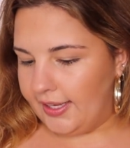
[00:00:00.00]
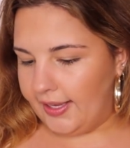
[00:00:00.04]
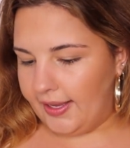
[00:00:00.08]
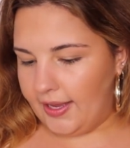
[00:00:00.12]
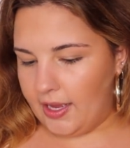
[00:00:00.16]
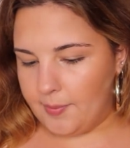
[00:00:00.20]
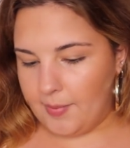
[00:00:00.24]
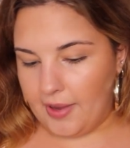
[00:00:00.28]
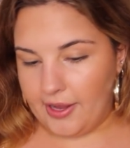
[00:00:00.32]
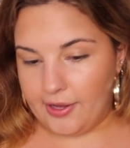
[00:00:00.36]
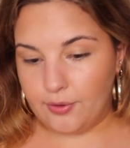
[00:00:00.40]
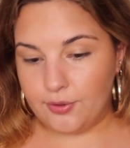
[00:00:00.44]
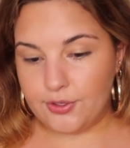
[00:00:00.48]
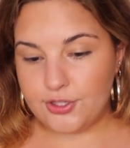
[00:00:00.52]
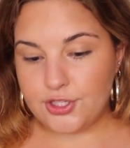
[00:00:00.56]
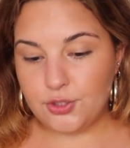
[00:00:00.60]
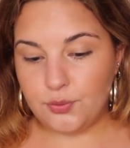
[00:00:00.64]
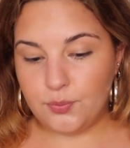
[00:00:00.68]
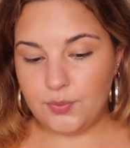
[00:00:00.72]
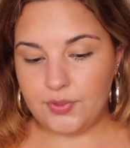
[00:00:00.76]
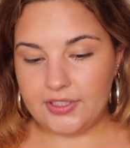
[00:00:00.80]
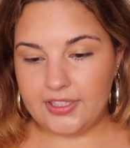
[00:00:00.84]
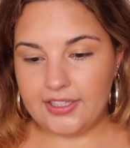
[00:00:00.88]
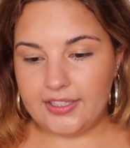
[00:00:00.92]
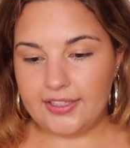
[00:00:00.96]
I also
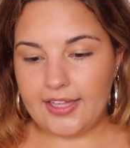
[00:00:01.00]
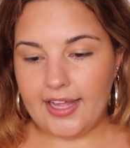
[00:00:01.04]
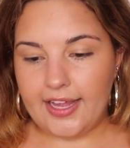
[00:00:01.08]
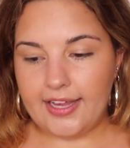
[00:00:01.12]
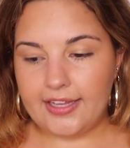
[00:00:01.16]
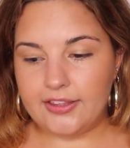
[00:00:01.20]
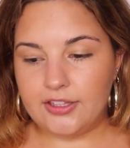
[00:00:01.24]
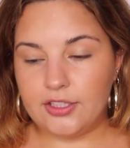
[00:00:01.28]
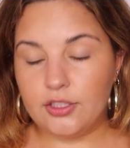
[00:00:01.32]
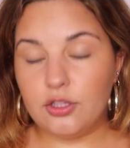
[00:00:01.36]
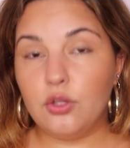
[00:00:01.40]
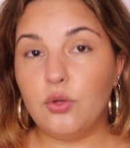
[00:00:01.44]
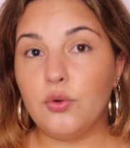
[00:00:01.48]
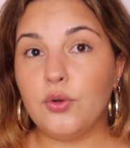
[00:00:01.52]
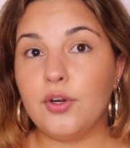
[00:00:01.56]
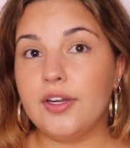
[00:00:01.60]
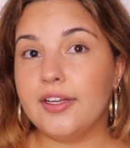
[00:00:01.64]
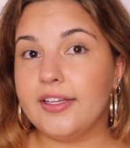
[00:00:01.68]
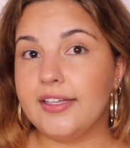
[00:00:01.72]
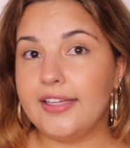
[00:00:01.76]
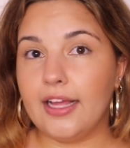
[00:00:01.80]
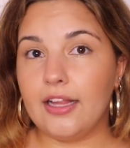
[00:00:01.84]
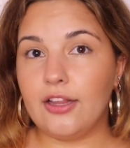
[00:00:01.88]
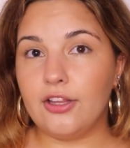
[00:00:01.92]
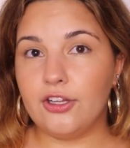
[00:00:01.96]
really like the
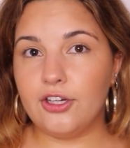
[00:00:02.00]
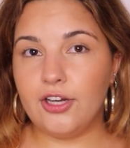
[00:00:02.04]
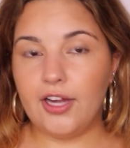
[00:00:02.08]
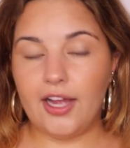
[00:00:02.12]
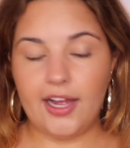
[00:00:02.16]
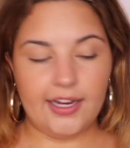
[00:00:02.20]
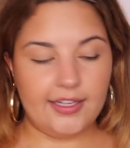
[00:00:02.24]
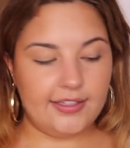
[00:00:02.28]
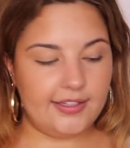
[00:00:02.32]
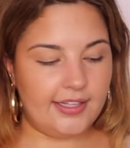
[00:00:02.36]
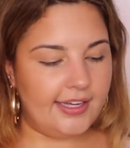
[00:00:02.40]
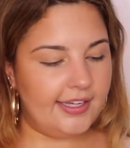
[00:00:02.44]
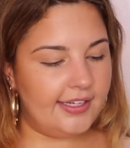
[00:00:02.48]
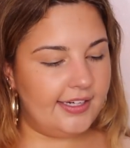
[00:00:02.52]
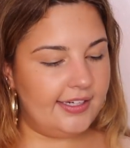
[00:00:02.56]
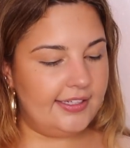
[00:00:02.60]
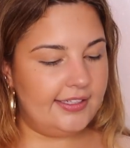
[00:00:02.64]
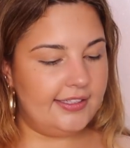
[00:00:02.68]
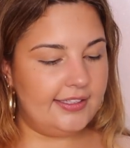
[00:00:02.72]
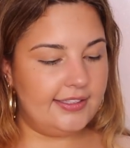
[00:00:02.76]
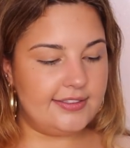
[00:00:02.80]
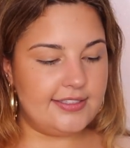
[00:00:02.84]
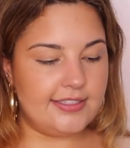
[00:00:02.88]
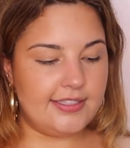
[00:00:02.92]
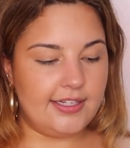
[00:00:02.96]
Laura Geller highlight in
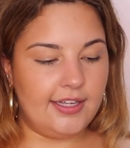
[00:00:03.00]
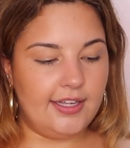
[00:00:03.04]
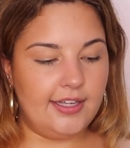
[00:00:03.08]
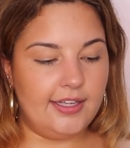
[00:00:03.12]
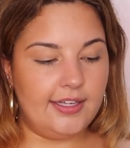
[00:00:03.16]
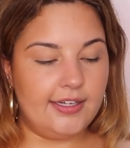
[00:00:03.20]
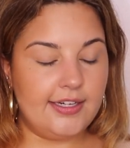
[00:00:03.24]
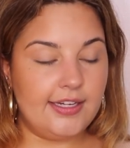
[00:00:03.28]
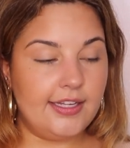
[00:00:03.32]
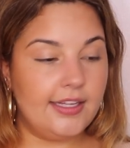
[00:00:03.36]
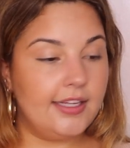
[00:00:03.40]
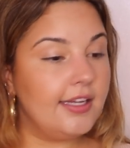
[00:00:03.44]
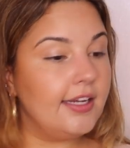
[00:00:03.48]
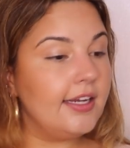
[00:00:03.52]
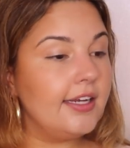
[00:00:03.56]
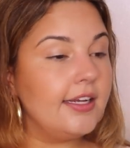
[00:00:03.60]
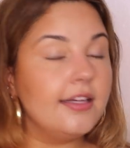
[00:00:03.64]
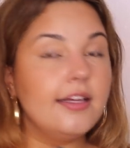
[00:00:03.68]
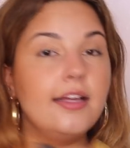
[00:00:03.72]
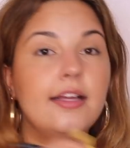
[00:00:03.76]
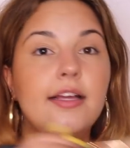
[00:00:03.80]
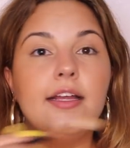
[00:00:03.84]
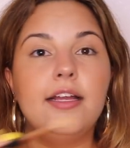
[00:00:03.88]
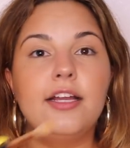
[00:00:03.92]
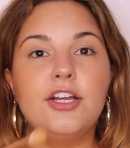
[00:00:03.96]
Gilded
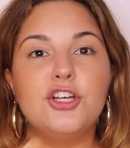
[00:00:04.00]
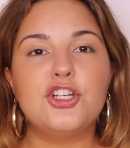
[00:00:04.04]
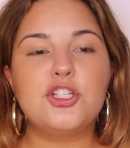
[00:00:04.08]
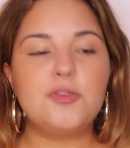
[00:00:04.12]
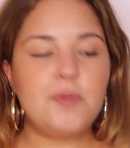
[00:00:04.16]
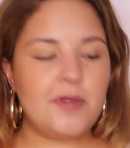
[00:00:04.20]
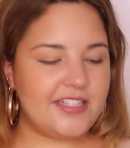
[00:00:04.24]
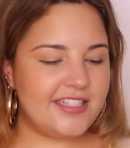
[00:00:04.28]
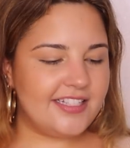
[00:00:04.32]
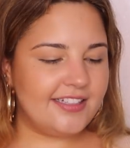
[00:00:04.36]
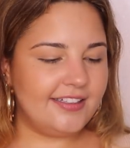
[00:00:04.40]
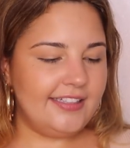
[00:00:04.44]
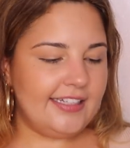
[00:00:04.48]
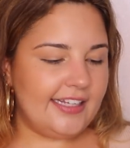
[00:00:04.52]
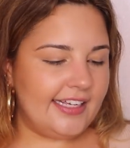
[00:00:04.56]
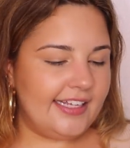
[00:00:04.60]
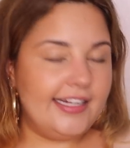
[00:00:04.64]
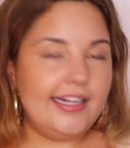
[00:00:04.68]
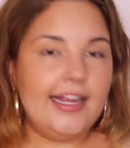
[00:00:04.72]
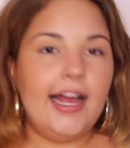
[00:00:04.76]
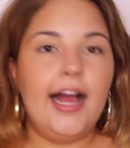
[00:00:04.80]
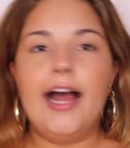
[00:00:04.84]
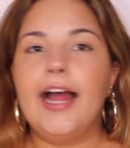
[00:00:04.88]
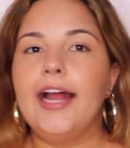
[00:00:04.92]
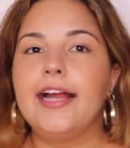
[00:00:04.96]
Honey. Just basically
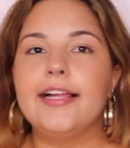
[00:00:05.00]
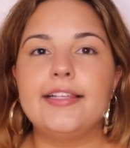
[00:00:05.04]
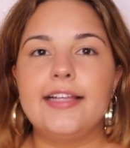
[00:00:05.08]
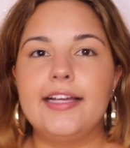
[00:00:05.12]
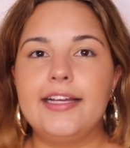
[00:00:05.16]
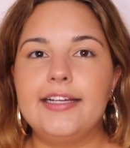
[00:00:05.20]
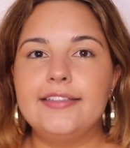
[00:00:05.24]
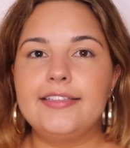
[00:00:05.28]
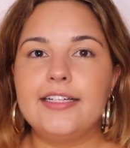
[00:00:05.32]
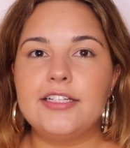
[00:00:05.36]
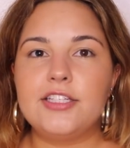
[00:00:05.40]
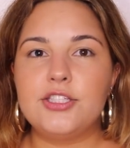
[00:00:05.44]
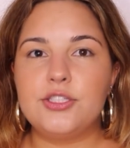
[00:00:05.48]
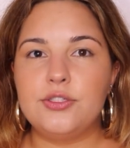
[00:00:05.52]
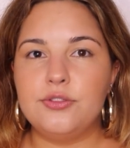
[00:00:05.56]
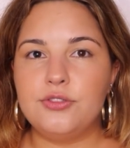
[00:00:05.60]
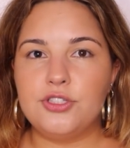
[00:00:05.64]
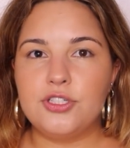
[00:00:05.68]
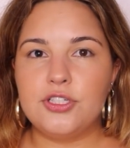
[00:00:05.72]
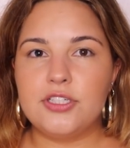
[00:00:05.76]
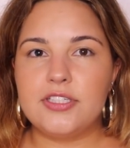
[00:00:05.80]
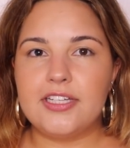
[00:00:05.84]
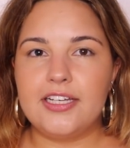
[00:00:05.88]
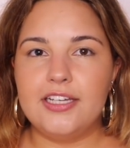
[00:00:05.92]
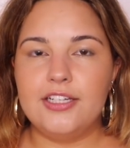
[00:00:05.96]
any highlight that suits
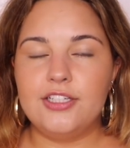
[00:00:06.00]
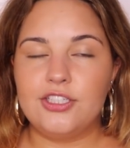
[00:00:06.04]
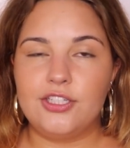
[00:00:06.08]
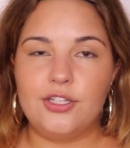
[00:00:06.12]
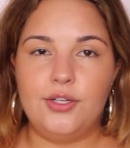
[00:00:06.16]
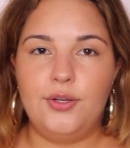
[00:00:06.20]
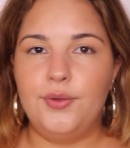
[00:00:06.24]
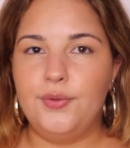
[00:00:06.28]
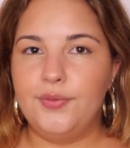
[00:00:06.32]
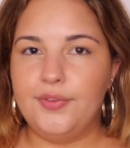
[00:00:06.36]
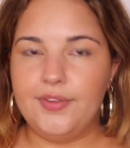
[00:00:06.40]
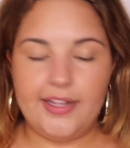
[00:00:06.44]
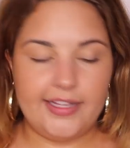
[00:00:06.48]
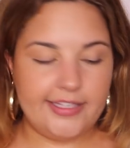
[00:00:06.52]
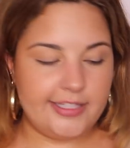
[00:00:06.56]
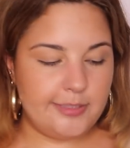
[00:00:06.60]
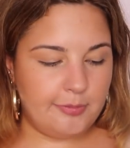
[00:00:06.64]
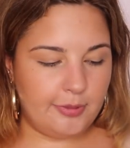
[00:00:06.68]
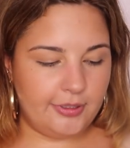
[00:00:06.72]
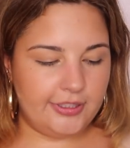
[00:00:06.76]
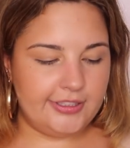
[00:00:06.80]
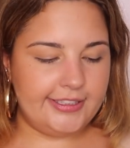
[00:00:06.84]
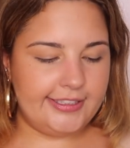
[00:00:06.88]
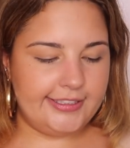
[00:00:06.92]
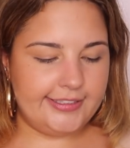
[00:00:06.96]
your skin tone that's
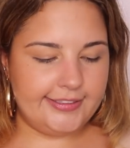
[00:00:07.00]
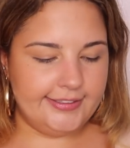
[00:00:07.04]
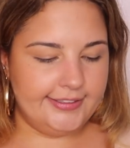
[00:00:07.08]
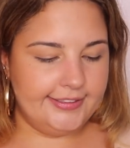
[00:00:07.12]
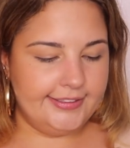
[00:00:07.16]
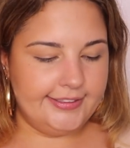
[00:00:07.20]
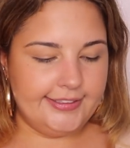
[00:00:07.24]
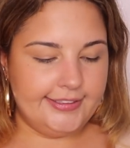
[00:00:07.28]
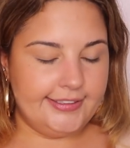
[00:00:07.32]
pretty.